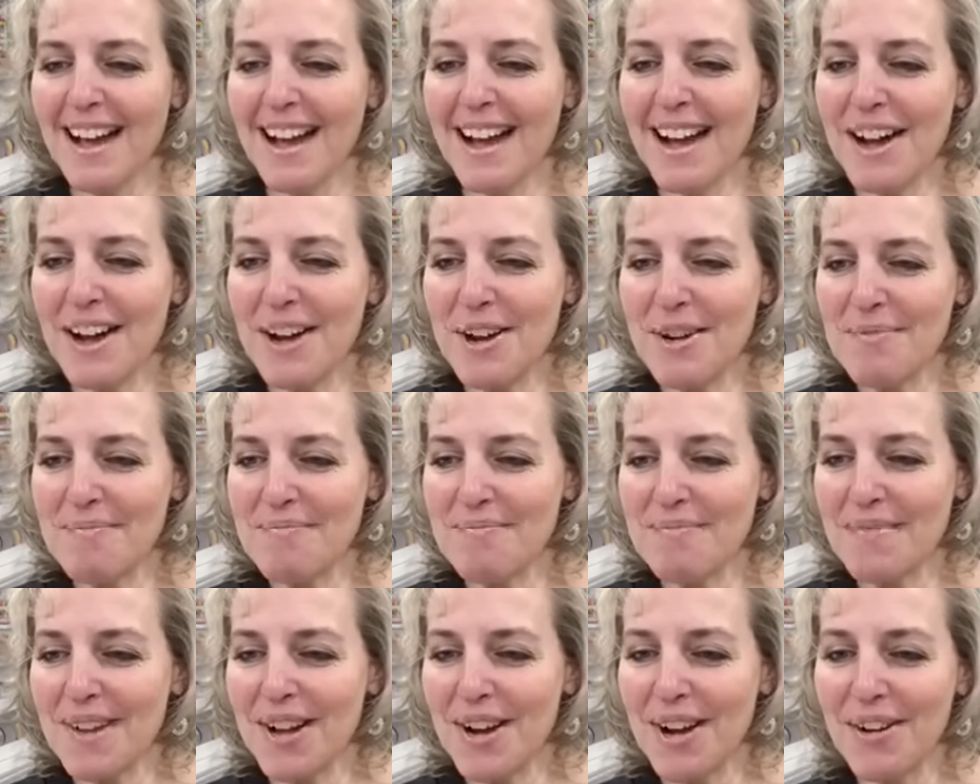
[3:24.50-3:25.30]

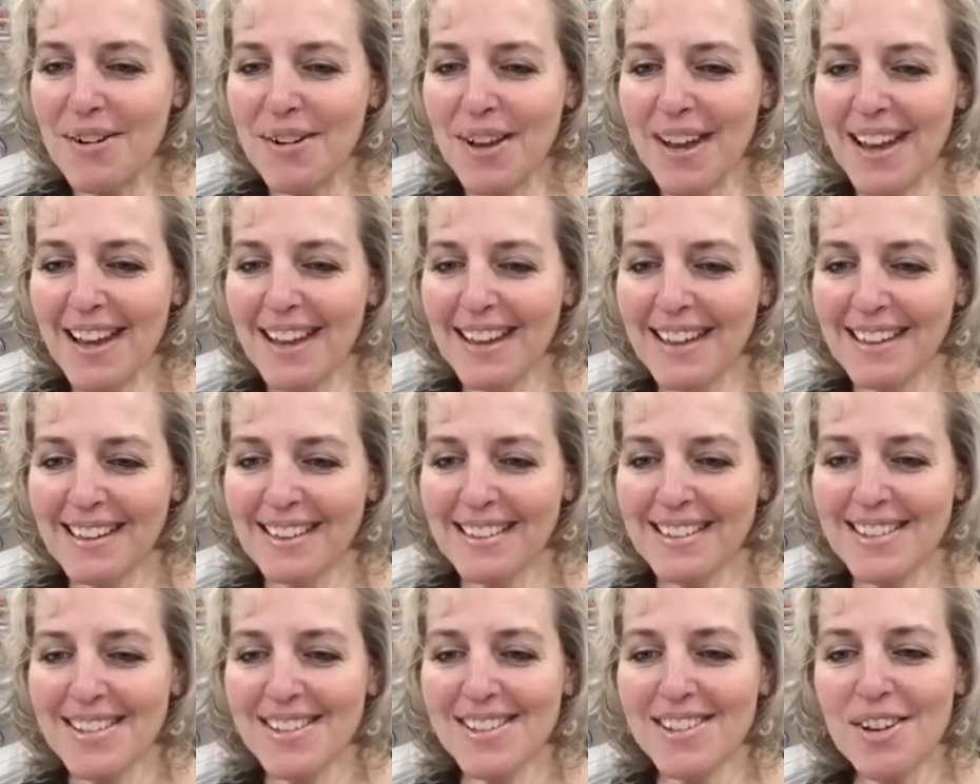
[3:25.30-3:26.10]
Um,
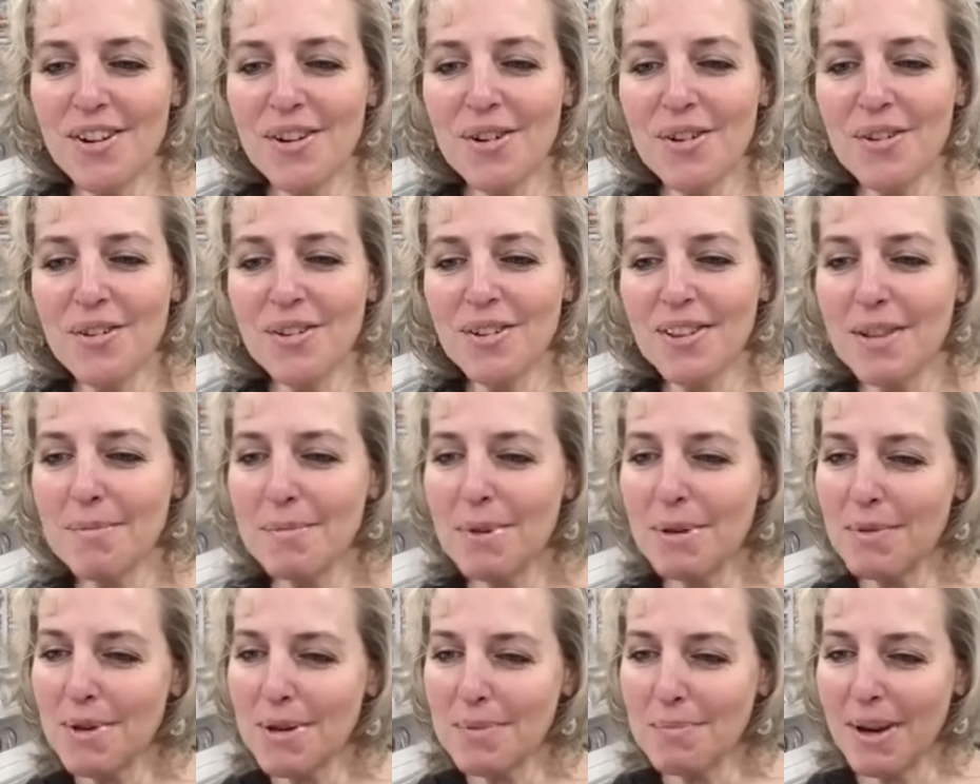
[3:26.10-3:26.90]
okay, so let
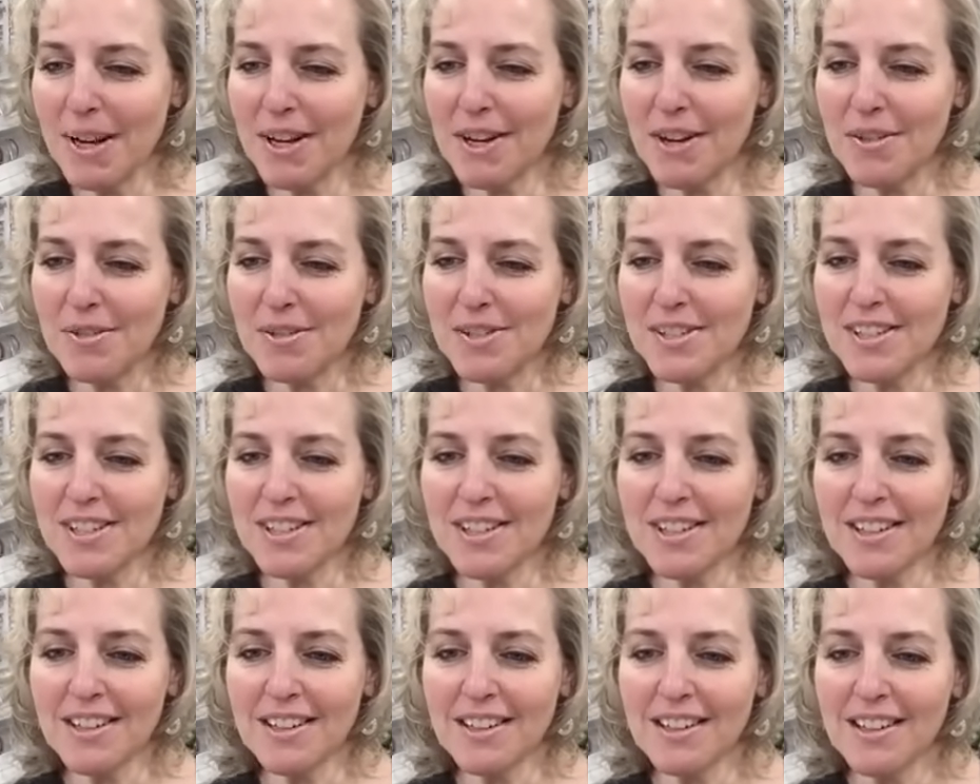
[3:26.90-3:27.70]
me read my notes
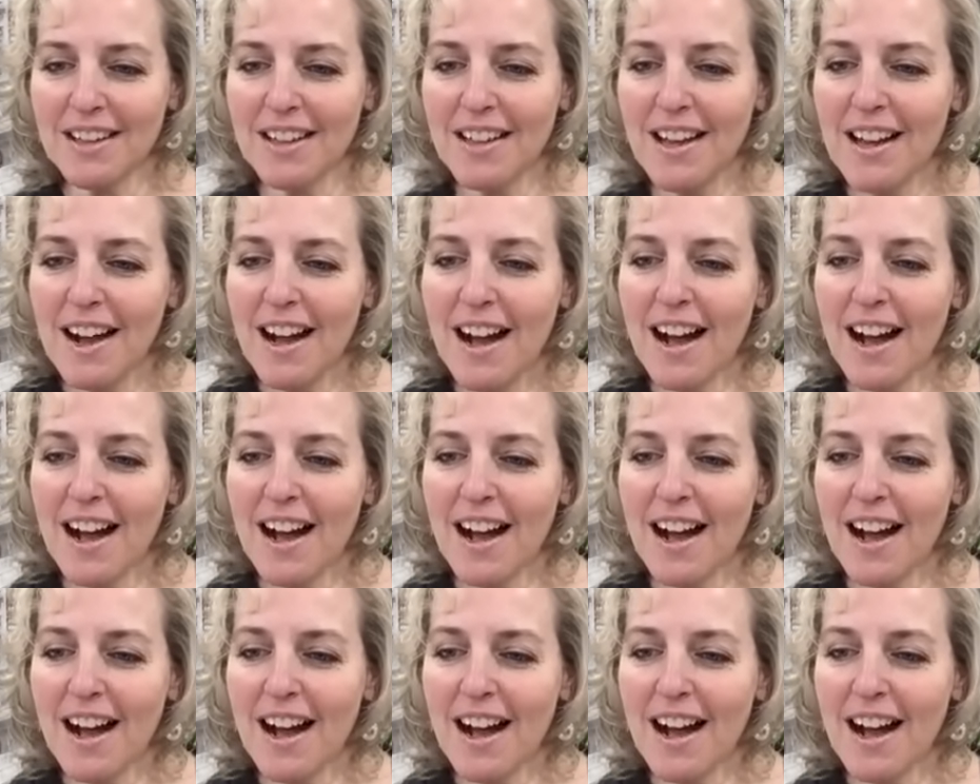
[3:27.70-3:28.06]
here.